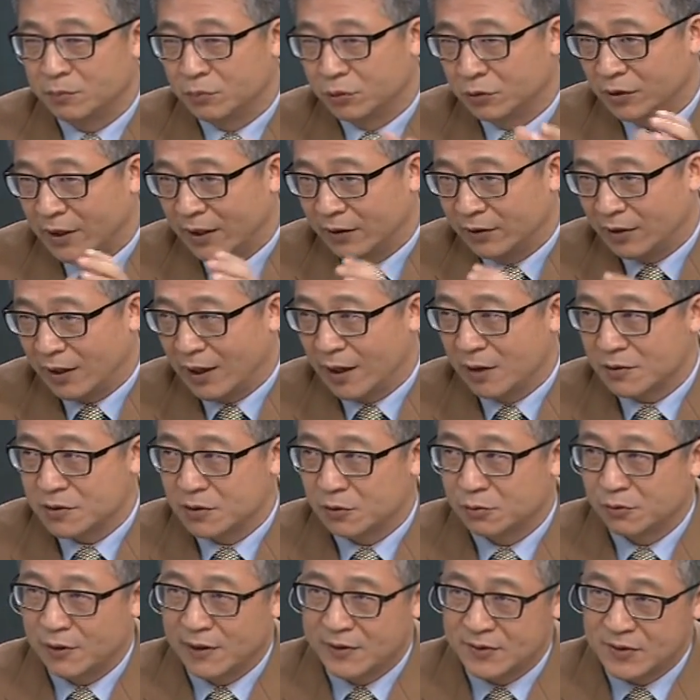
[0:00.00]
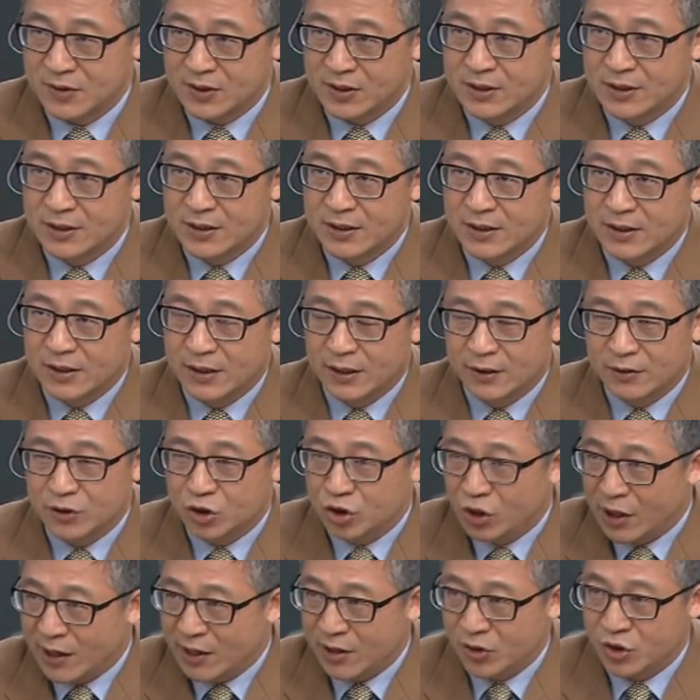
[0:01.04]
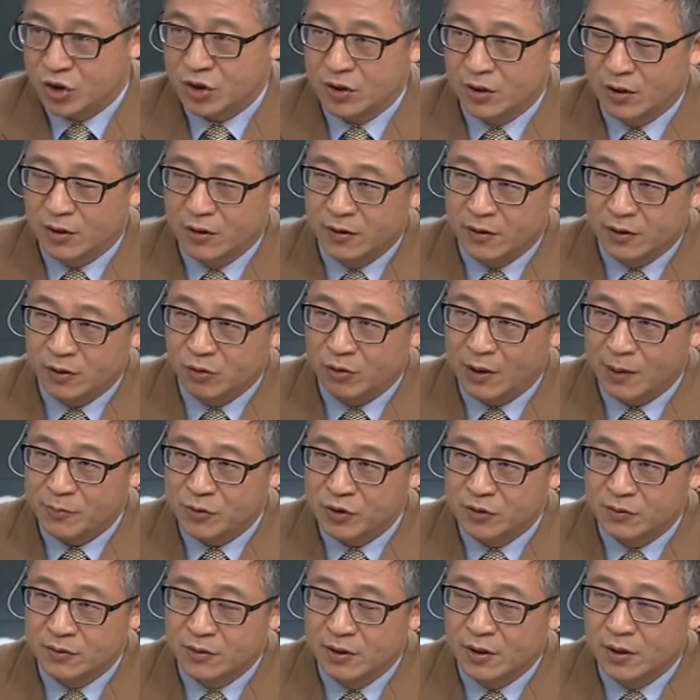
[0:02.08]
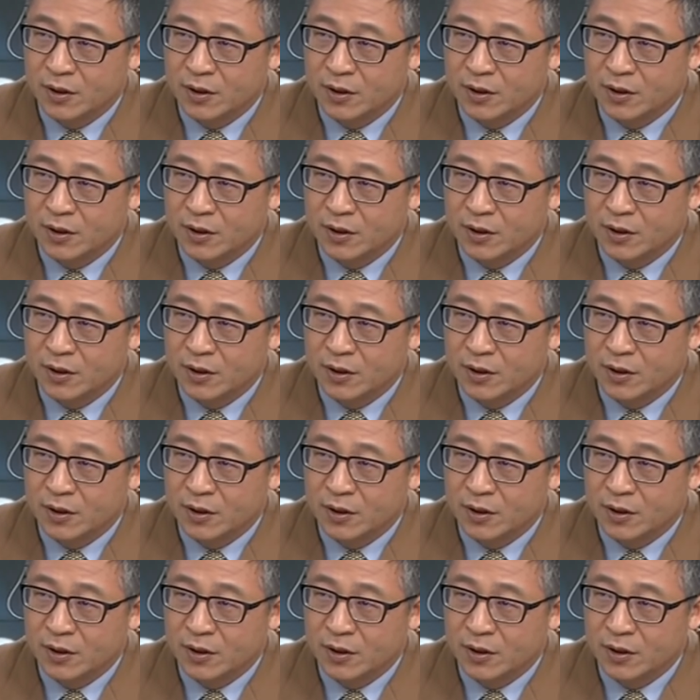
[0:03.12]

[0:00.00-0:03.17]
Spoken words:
put under house arrest and charged on corruption.